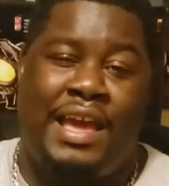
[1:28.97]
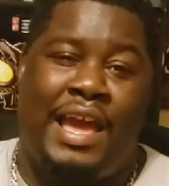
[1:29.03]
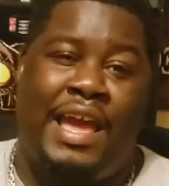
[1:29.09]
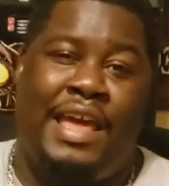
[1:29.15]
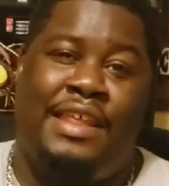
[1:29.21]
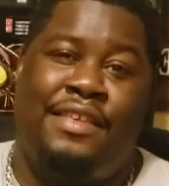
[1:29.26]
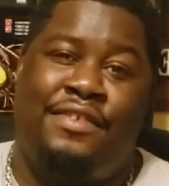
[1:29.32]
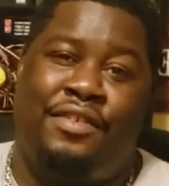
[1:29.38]

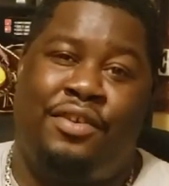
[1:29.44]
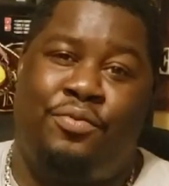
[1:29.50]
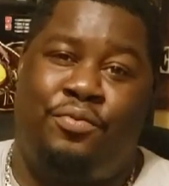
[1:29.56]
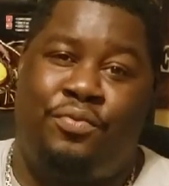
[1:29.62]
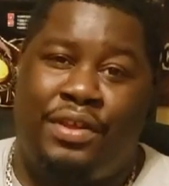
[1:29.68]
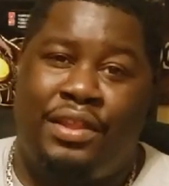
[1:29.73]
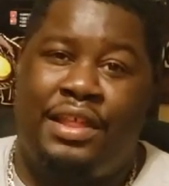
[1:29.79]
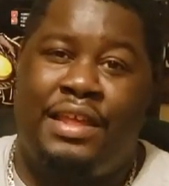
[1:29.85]
And it's a
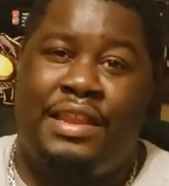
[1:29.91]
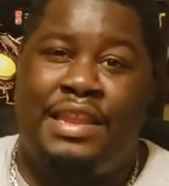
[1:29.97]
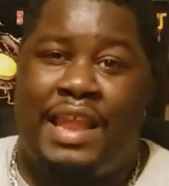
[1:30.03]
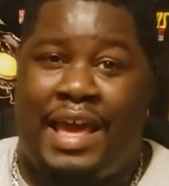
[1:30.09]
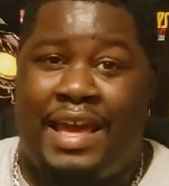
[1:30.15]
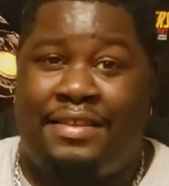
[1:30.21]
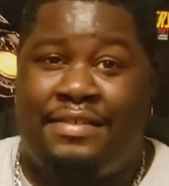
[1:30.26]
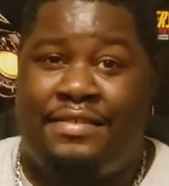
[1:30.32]
really
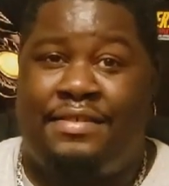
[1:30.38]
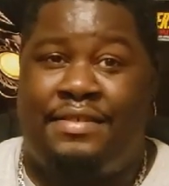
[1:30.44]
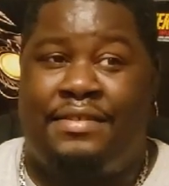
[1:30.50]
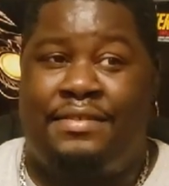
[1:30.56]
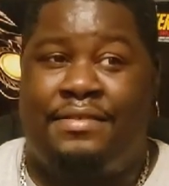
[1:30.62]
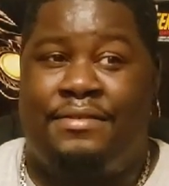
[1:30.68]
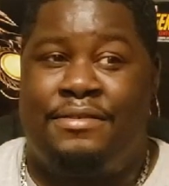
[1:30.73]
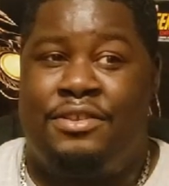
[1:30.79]
nice
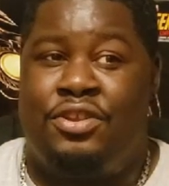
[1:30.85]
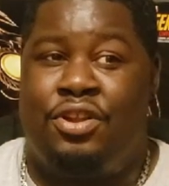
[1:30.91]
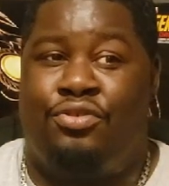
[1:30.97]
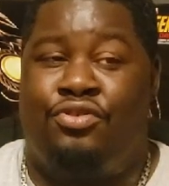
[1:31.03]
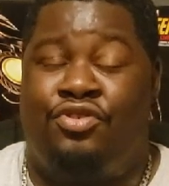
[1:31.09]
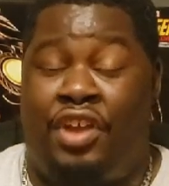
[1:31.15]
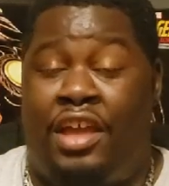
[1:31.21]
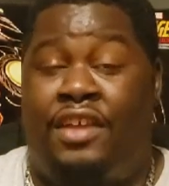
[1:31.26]

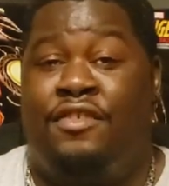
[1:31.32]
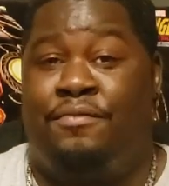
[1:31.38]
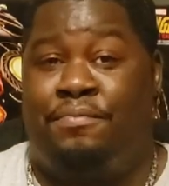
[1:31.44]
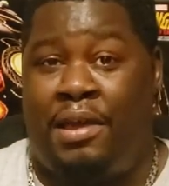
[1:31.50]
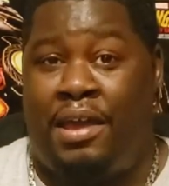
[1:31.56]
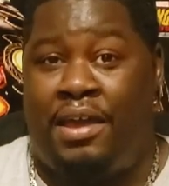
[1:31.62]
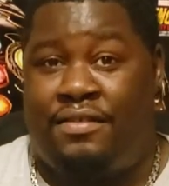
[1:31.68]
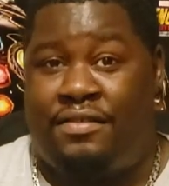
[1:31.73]
change
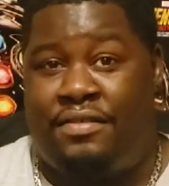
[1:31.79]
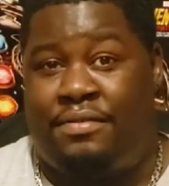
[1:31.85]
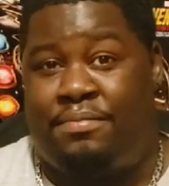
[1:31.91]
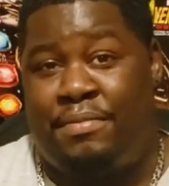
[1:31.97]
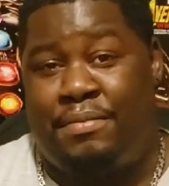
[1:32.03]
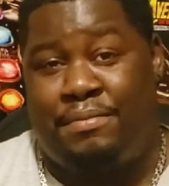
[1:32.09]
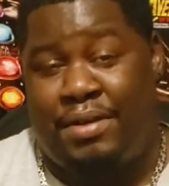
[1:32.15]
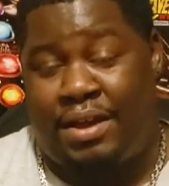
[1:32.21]
of pace,
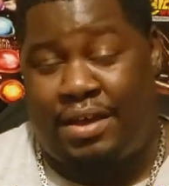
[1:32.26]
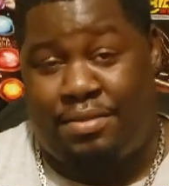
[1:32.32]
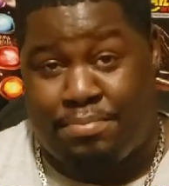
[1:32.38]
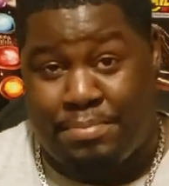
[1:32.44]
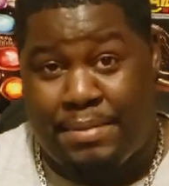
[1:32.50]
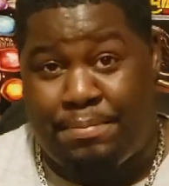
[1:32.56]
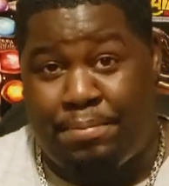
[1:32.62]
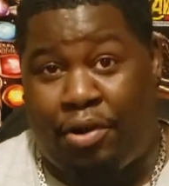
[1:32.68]

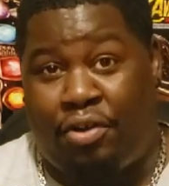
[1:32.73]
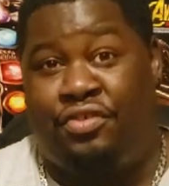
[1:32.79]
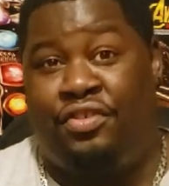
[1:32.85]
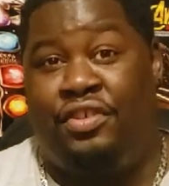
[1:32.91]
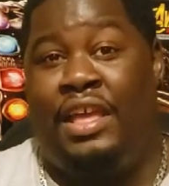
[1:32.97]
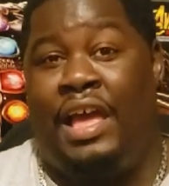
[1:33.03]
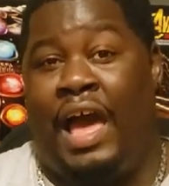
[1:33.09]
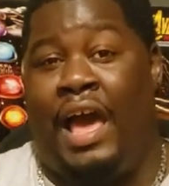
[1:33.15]
because me
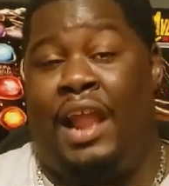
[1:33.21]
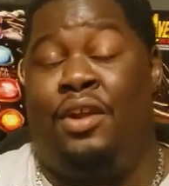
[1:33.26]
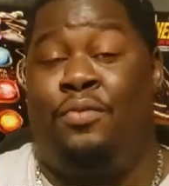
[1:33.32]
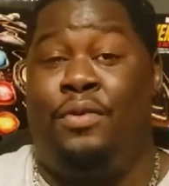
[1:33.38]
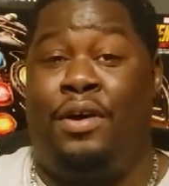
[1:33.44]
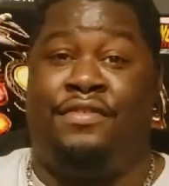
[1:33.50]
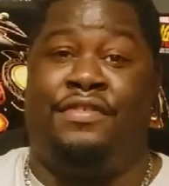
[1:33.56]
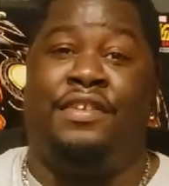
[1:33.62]
personally, I
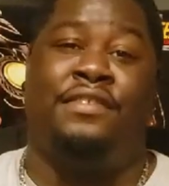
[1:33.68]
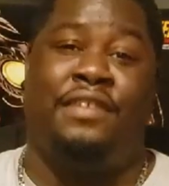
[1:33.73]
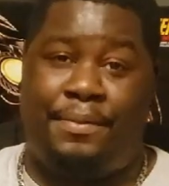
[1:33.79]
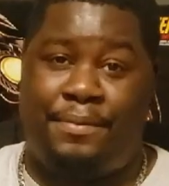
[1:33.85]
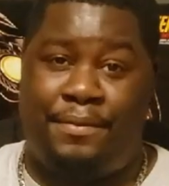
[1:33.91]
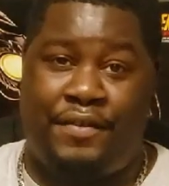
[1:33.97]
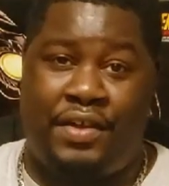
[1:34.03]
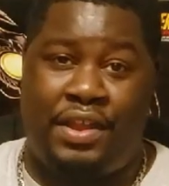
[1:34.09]
don't watch that
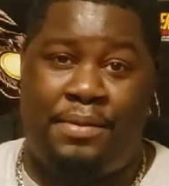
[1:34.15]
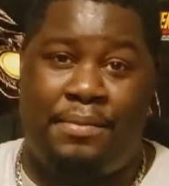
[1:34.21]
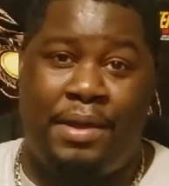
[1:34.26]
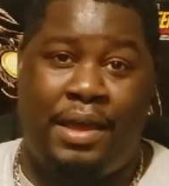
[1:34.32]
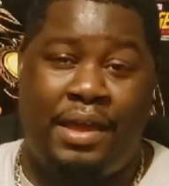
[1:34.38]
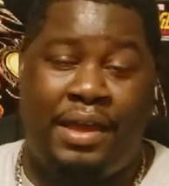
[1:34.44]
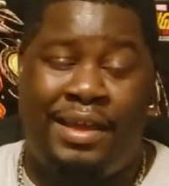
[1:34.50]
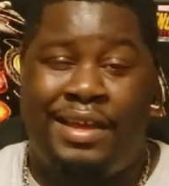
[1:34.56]
type of
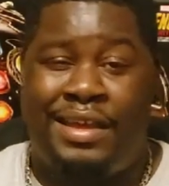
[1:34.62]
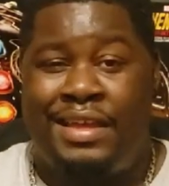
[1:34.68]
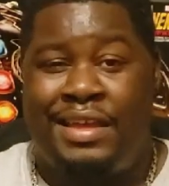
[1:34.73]
anime.